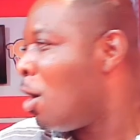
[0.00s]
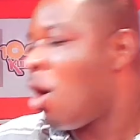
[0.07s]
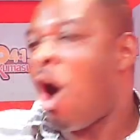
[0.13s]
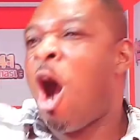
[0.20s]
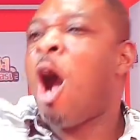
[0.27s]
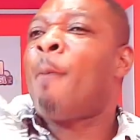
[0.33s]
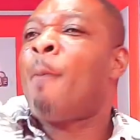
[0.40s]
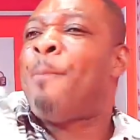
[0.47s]

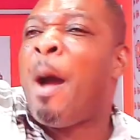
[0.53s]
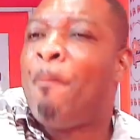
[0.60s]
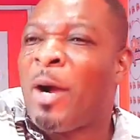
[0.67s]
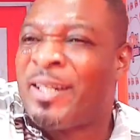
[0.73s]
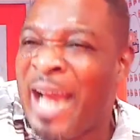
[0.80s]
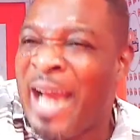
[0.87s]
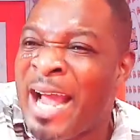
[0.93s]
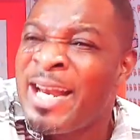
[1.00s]
all pe
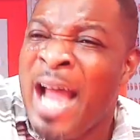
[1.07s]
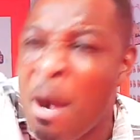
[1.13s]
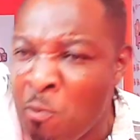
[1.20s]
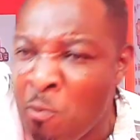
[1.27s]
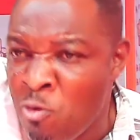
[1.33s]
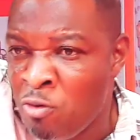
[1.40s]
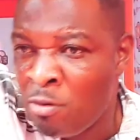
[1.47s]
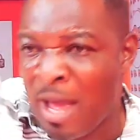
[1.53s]
bodai na
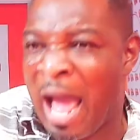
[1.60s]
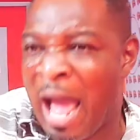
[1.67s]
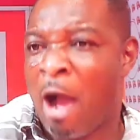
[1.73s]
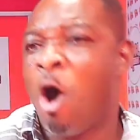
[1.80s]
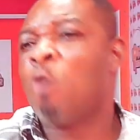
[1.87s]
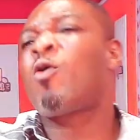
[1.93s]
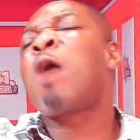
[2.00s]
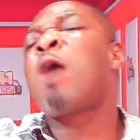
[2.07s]
mu
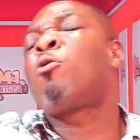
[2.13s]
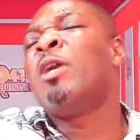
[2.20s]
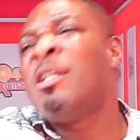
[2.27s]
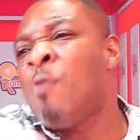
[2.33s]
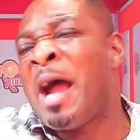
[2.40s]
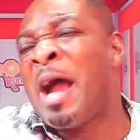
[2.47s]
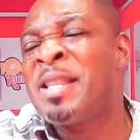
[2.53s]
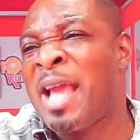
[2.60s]
ah okwa kodi
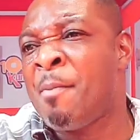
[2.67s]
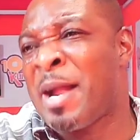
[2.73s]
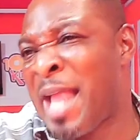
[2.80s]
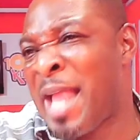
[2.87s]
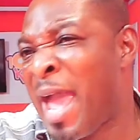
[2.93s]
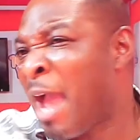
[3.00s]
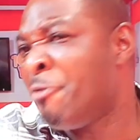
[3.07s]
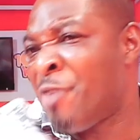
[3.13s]
one game
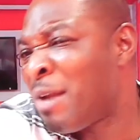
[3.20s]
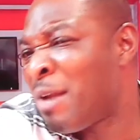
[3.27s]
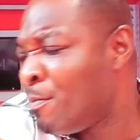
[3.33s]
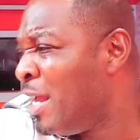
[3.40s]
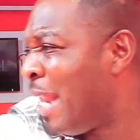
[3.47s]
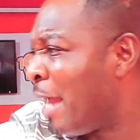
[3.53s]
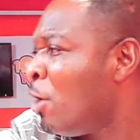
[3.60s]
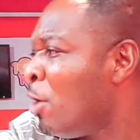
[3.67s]
nya 100
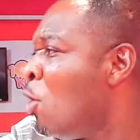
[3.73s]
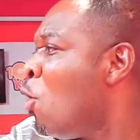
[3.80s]
million